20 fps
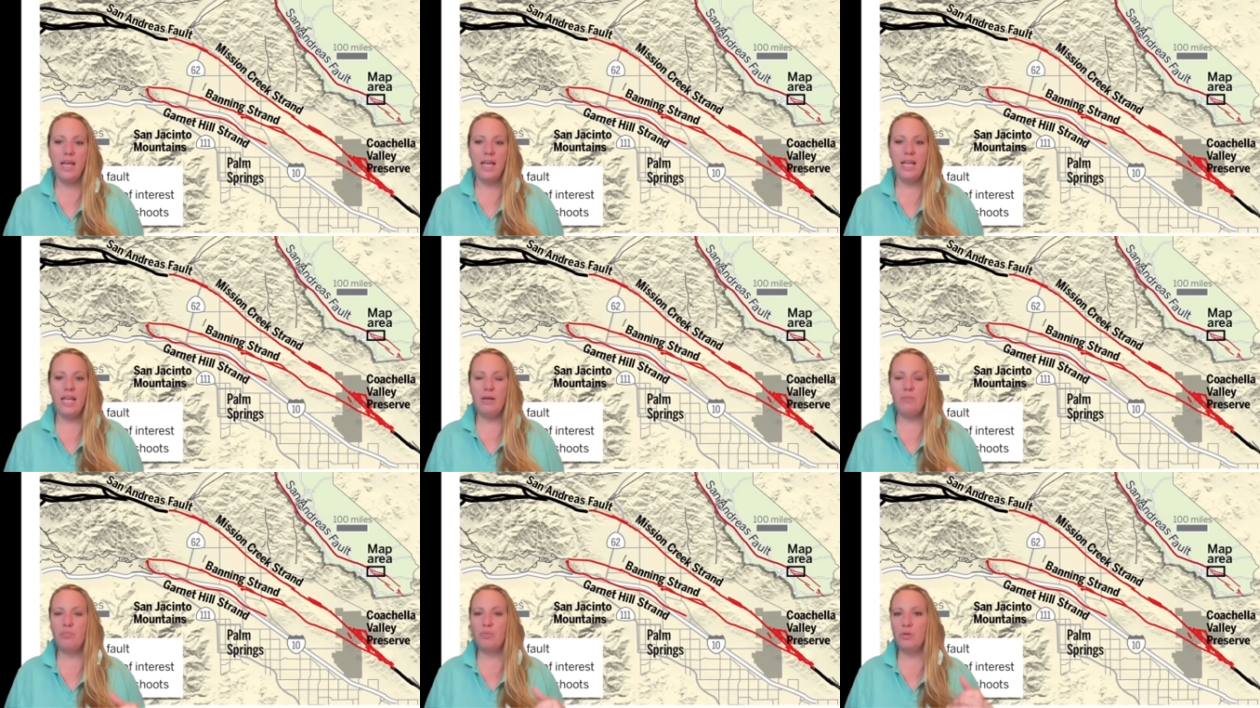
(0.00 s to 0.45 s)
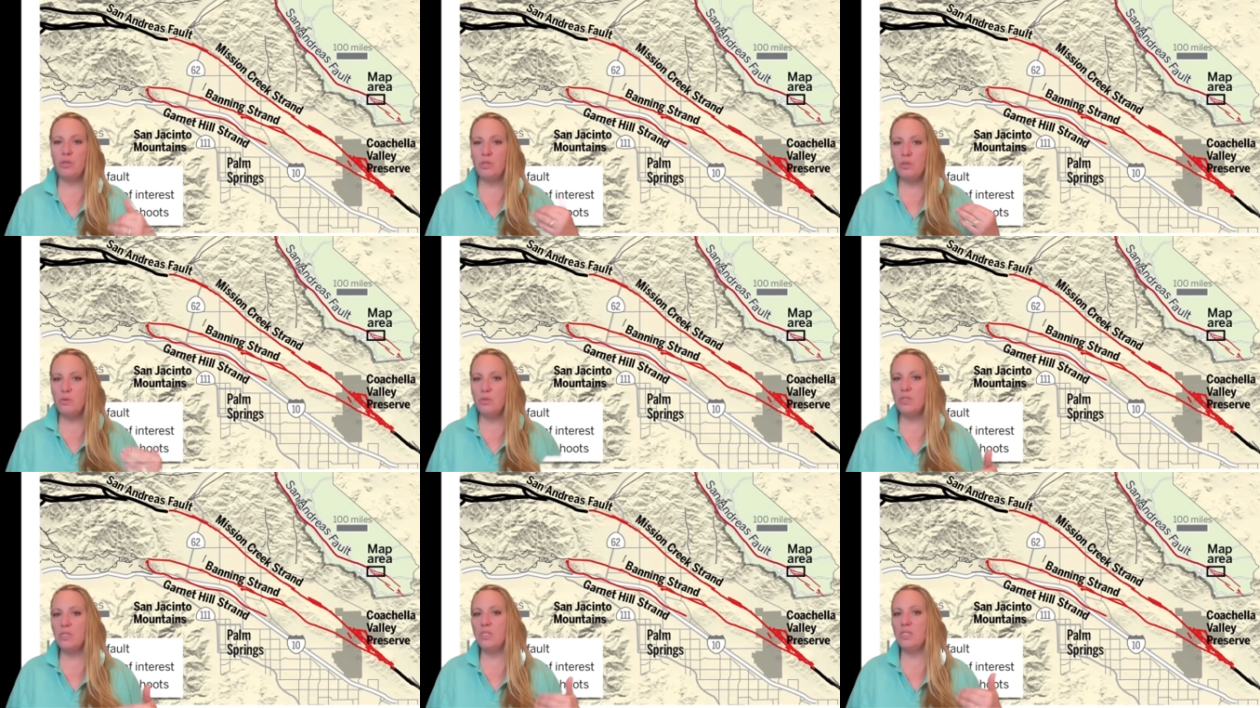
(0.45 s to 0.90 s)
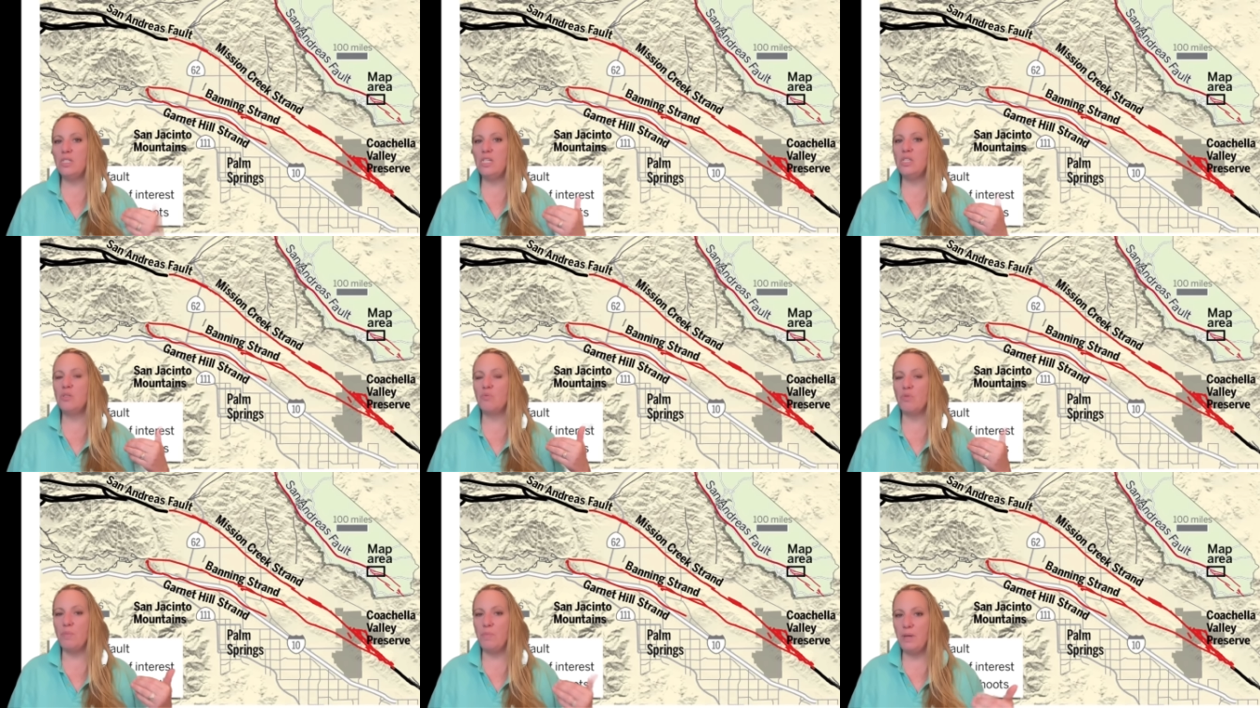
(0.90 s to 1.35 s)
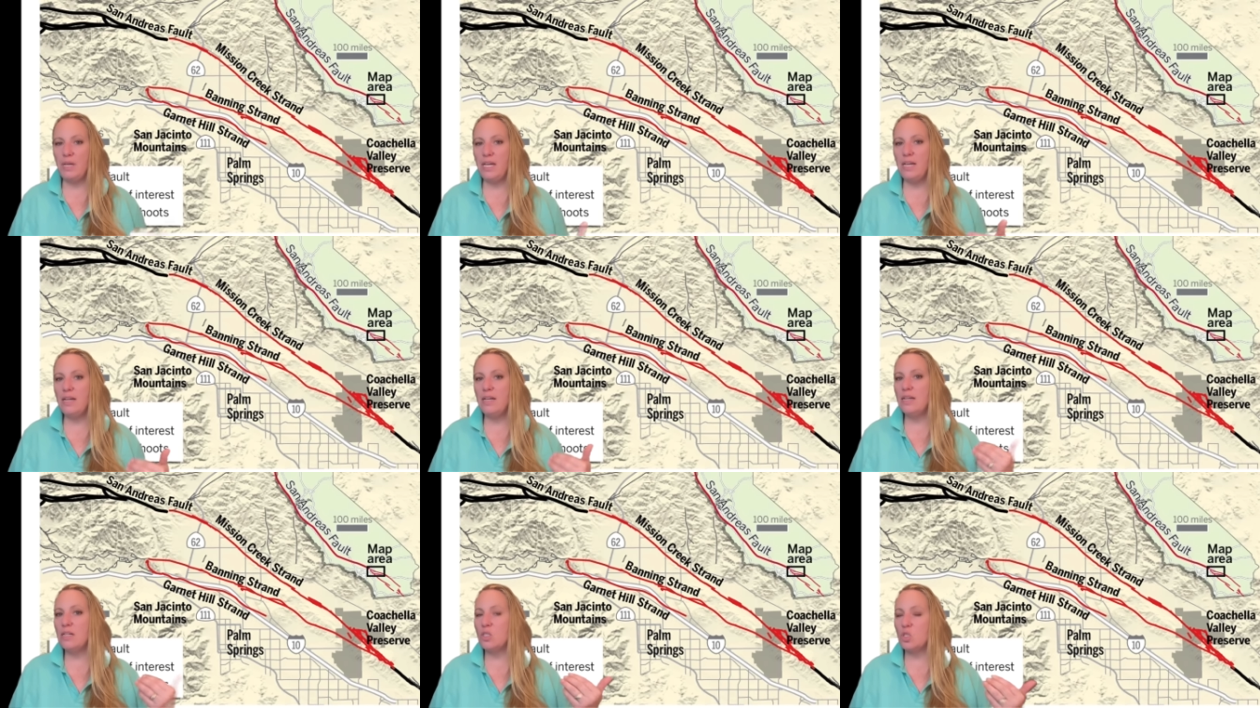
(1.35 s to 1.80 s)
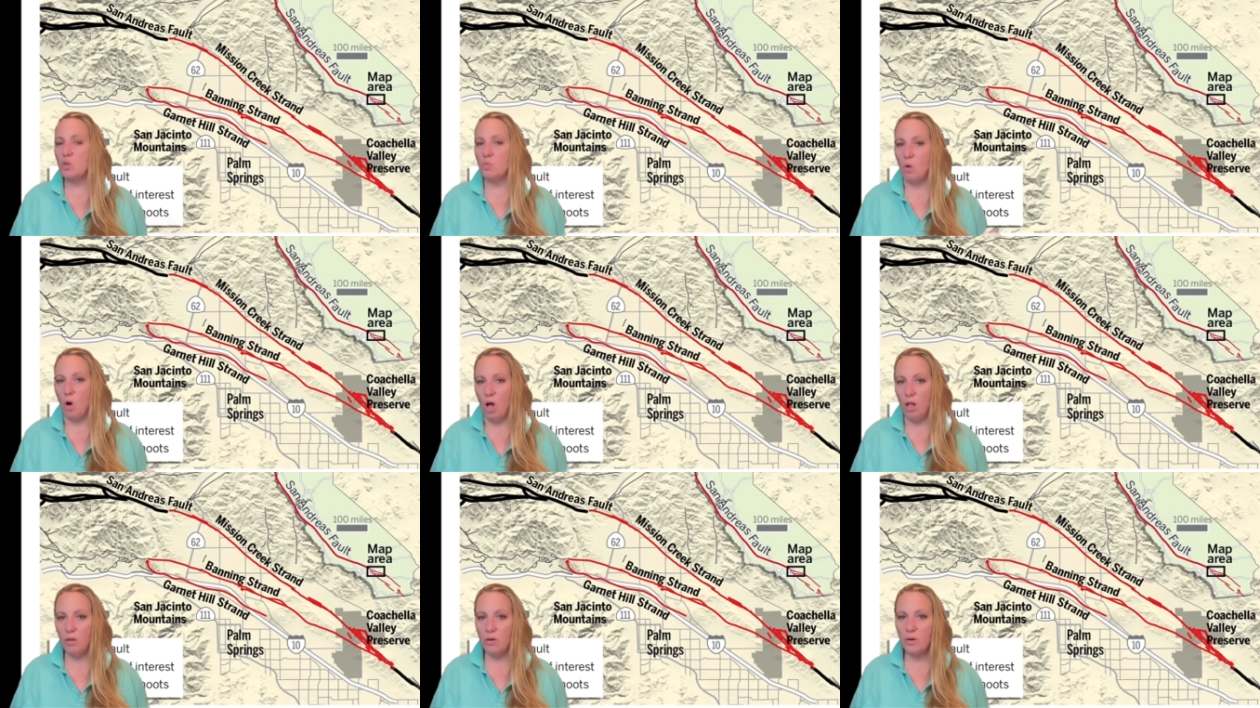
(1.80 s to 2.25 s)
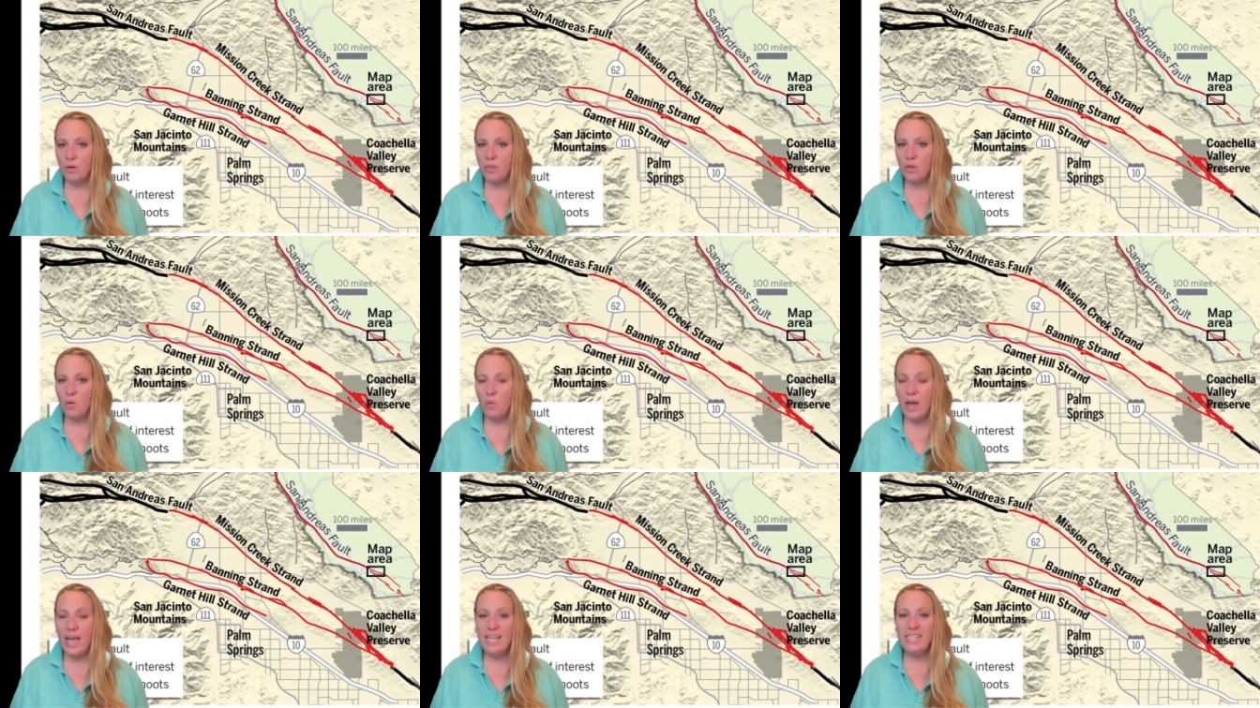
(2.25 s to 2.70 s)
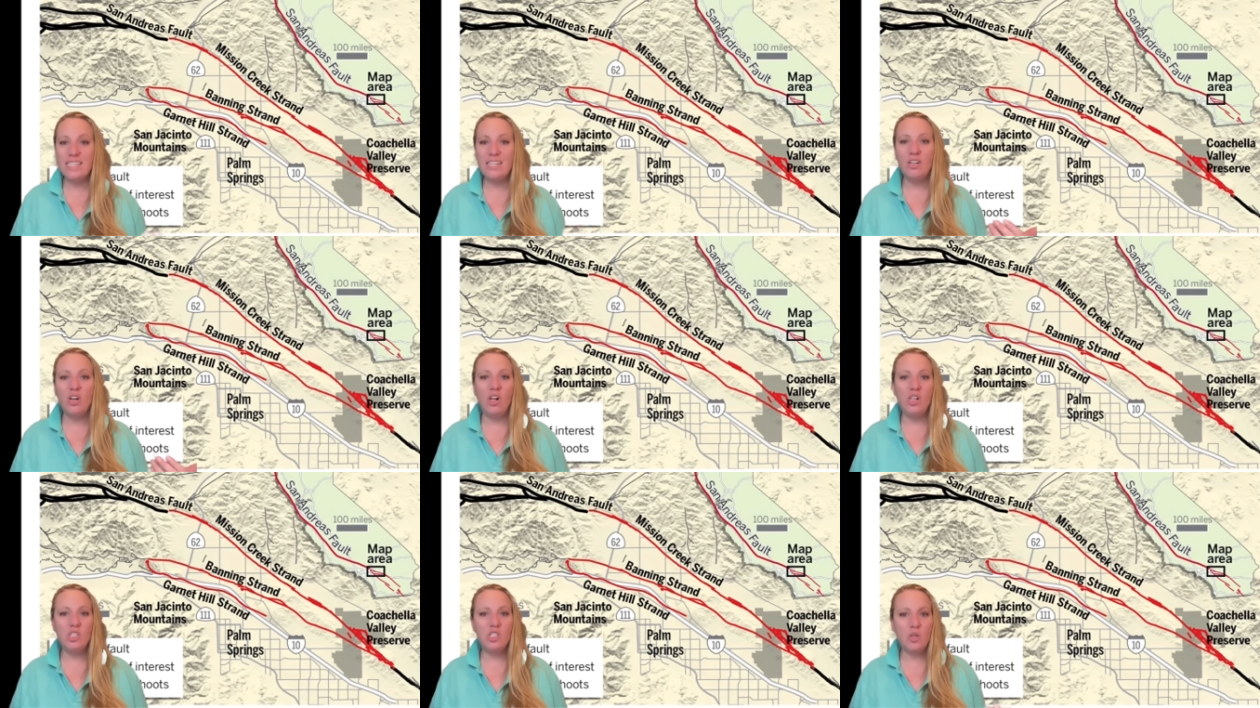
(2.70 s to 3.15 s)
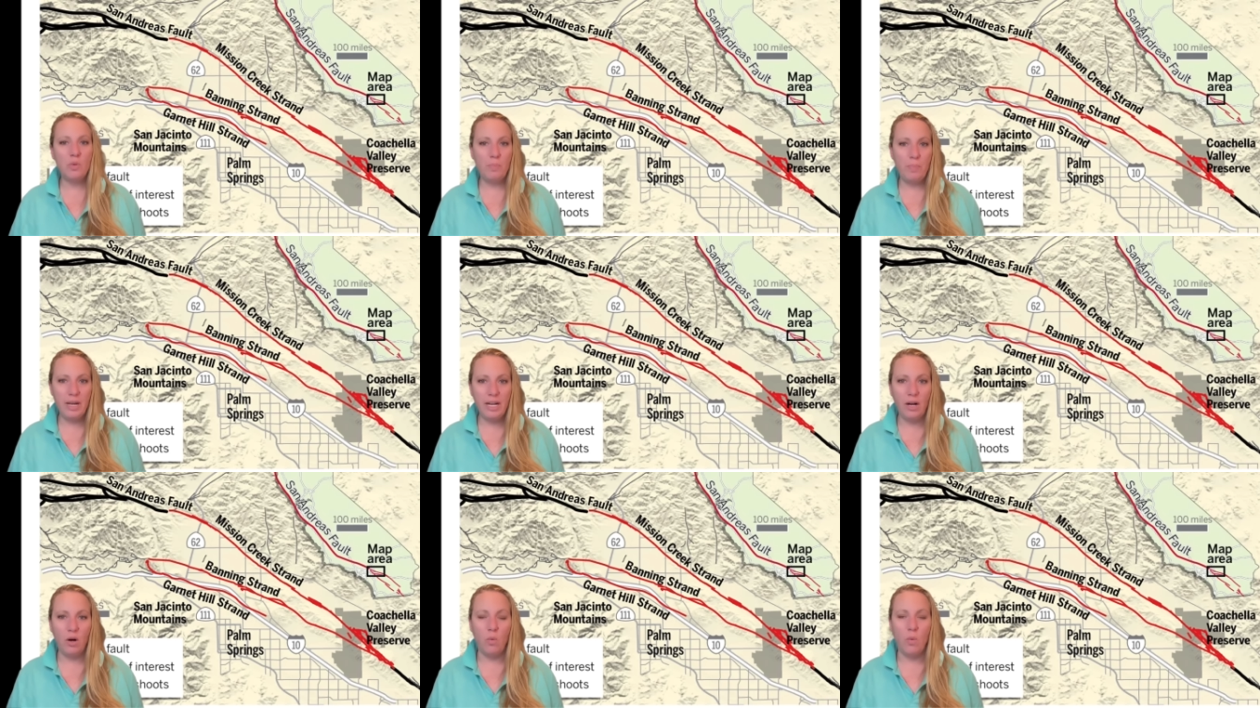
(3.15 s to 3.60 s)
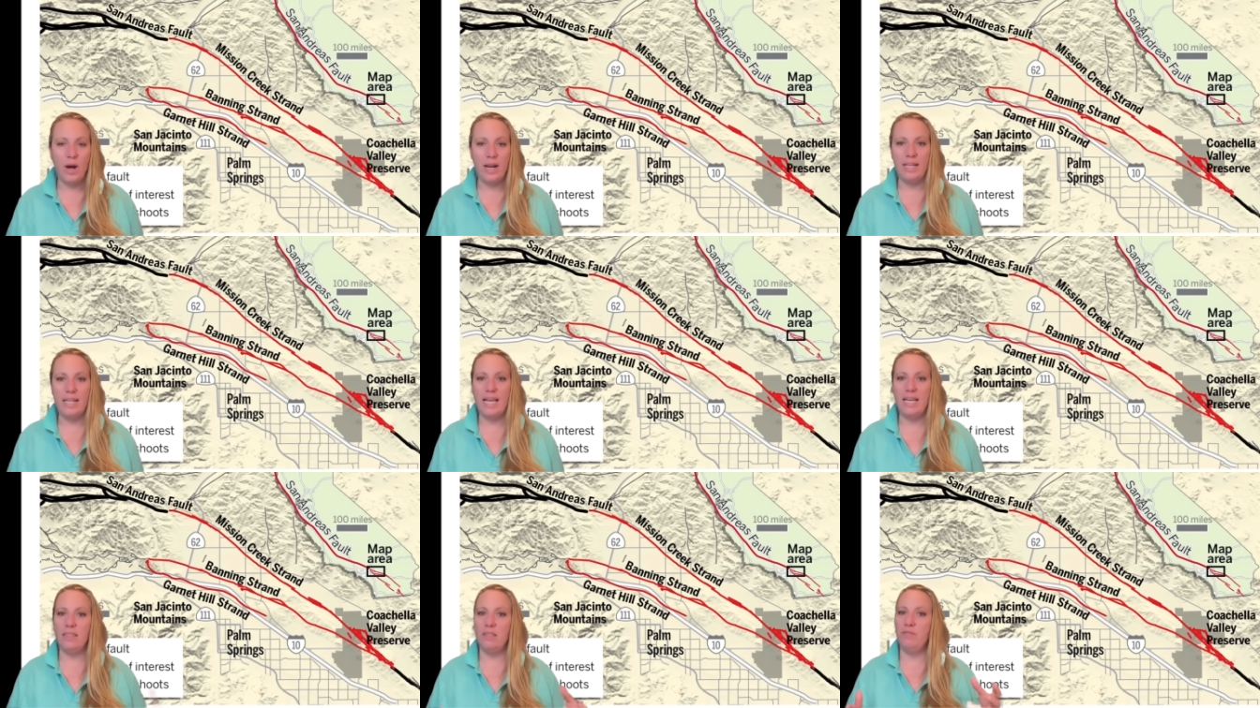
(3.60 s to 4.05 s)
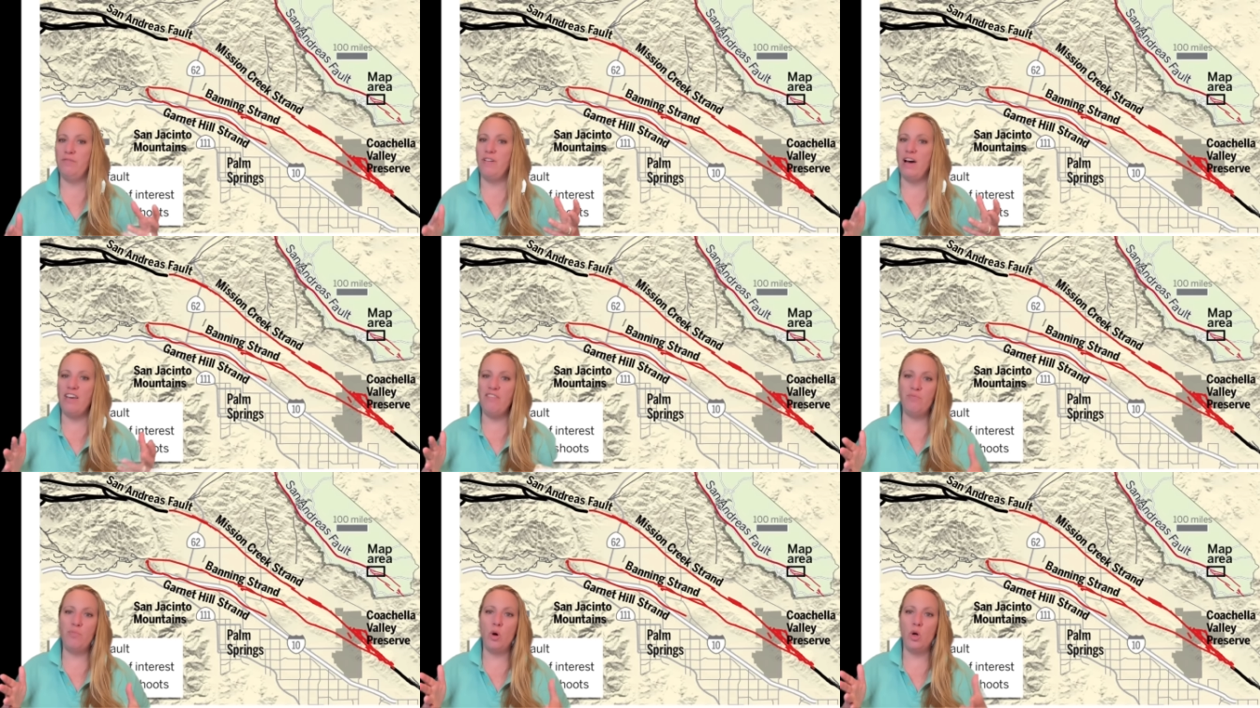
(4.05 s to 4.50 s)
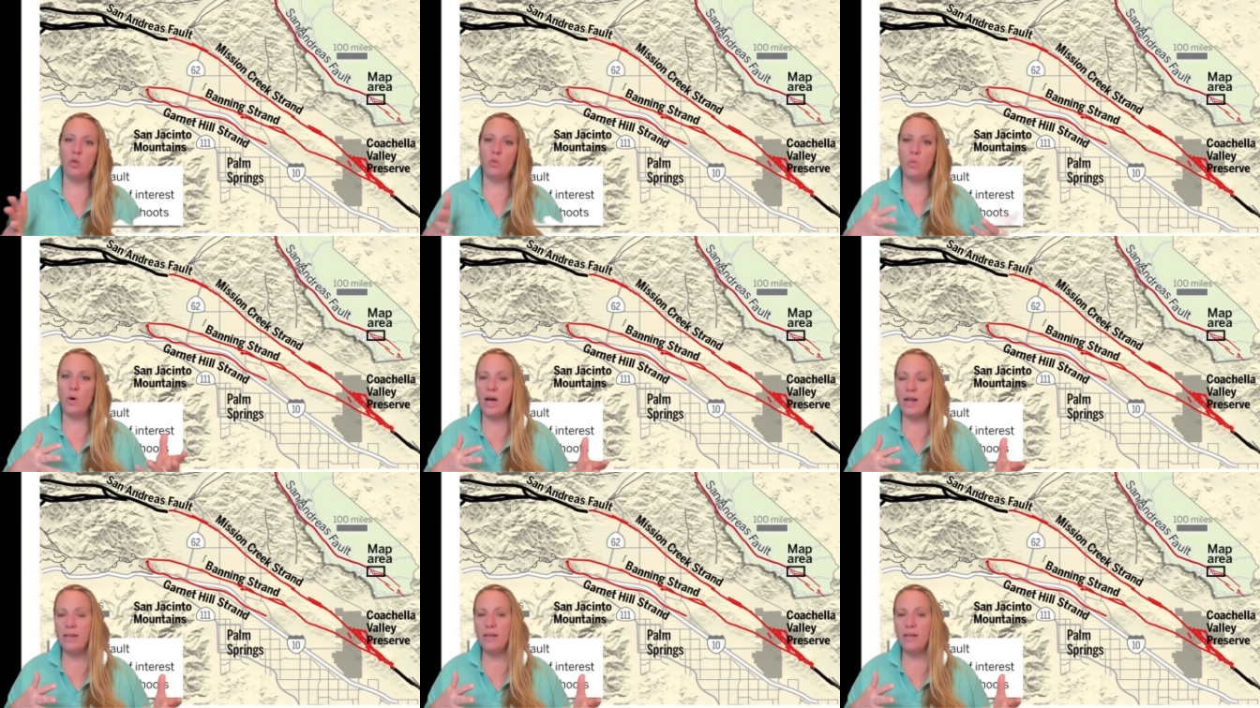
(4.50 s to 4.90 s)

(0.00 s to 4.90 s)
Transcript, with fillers: it produces these repeated and small earthquakes and also bigger one like the 5.1